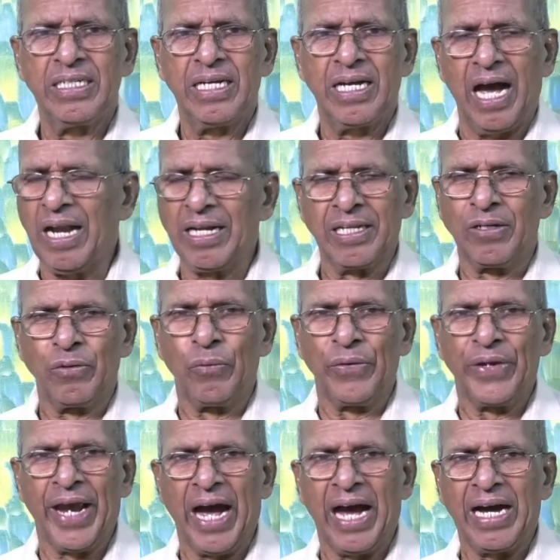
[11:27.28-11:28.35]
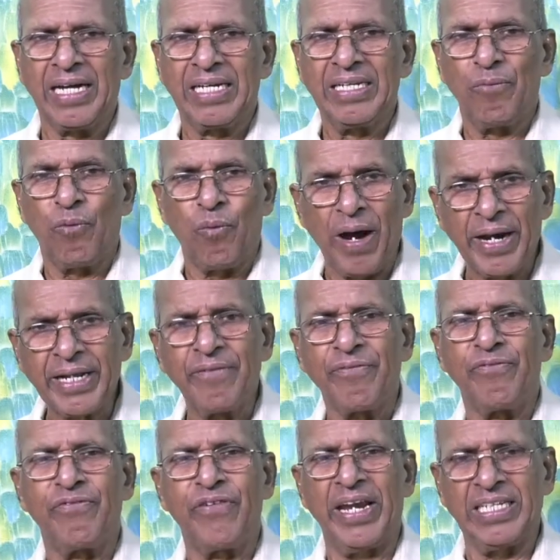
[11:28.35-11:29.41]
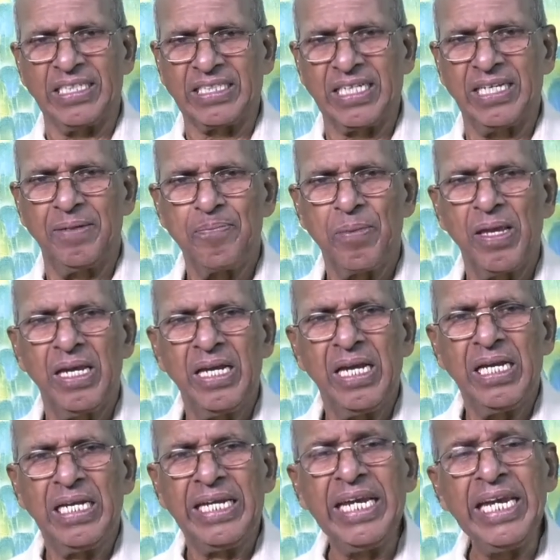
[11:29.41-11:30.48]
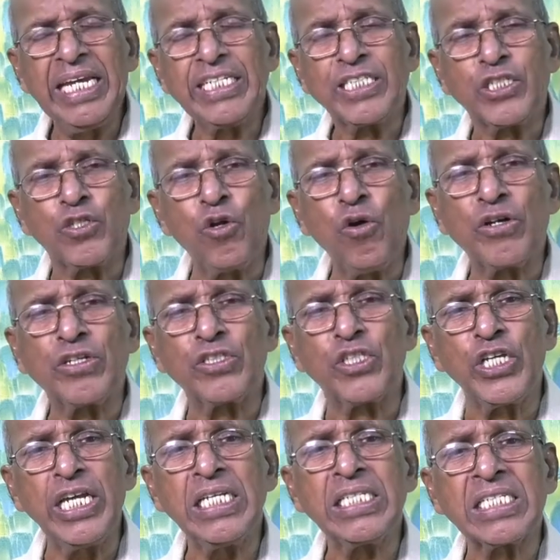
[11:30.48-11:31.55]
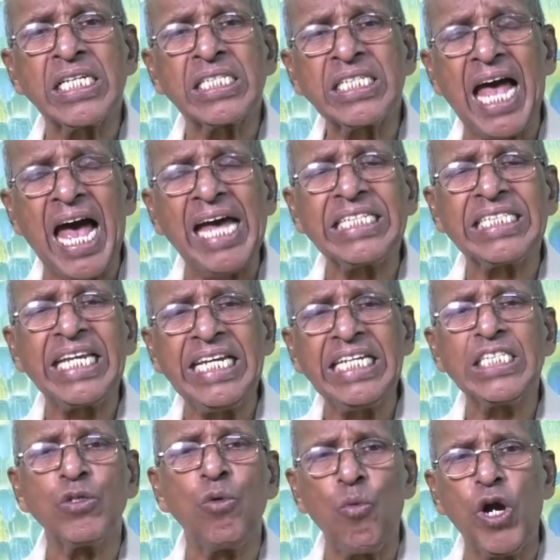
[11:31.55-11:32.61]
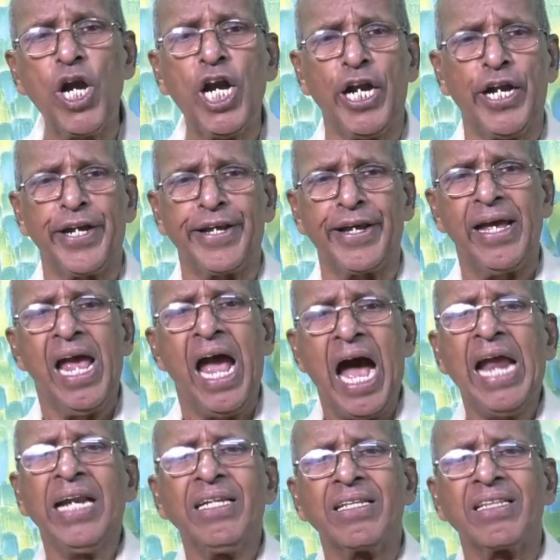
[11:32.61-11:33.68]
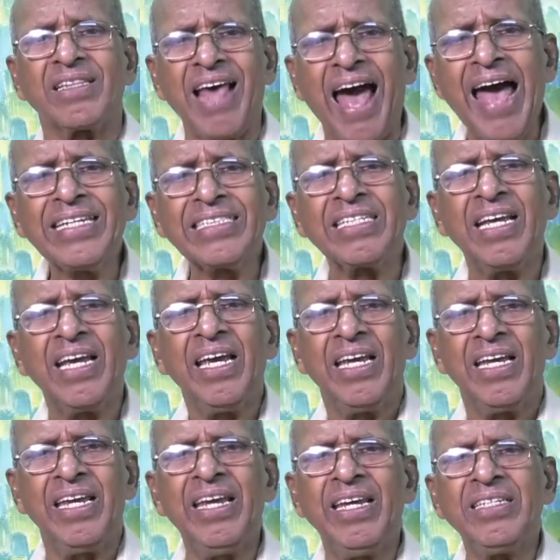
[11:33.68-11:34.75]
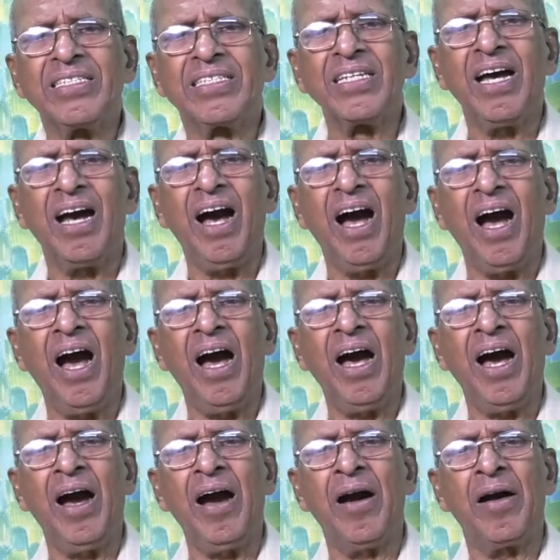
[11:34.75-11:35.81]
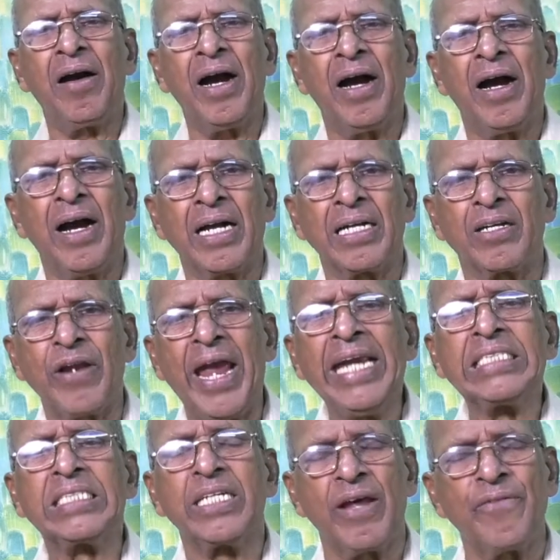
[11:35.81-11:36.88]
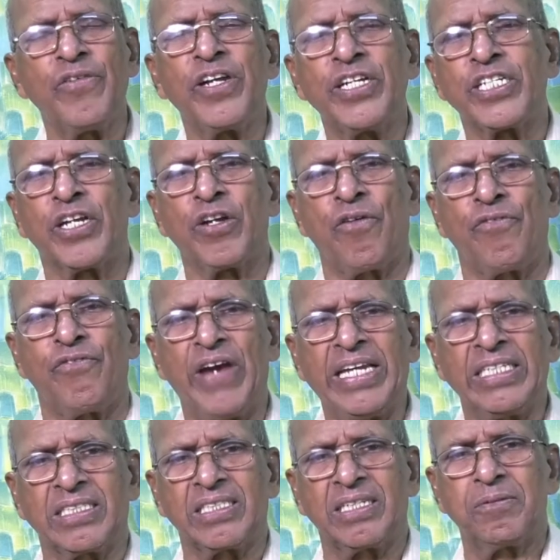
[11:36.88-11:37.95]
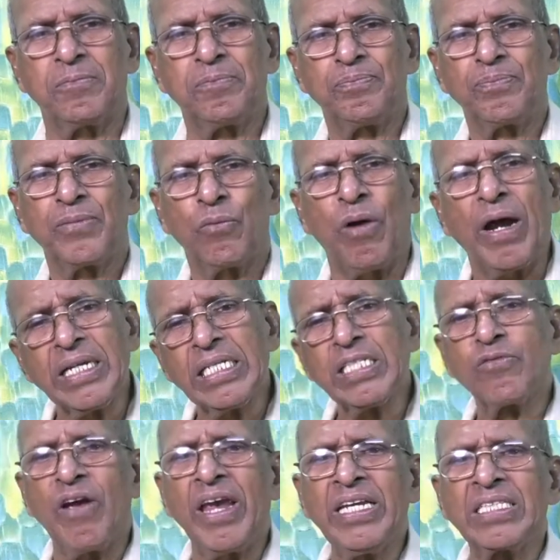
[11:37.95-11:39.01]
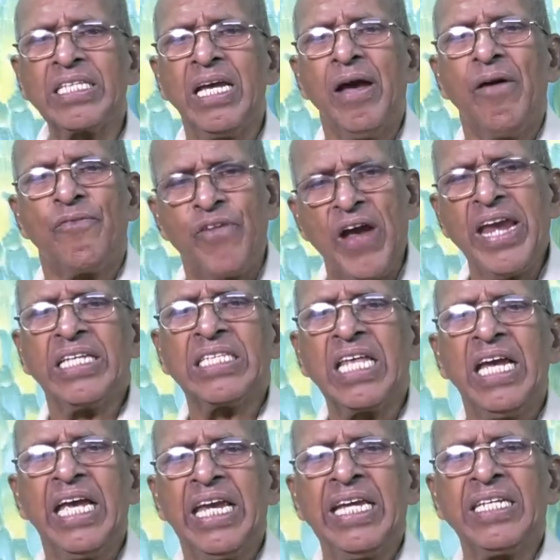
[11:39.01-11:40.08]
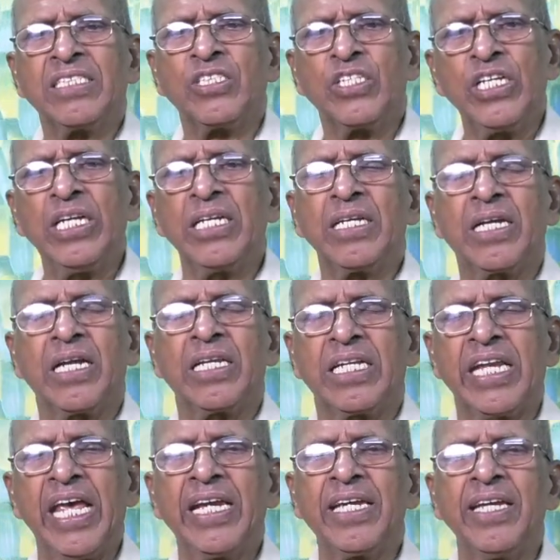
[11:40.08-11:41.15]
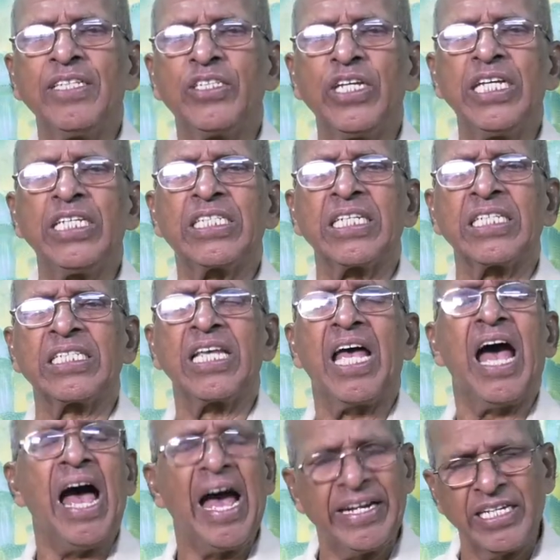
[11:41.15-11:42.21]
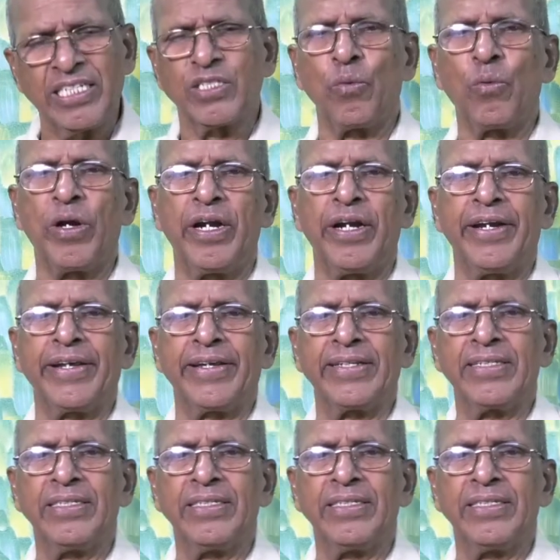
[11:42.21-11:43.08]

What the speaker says: Hallelujah. What a faith. He took Jesus at his word, and that is a great definition of faith. What is faith? Faith is taking Jesus at his word.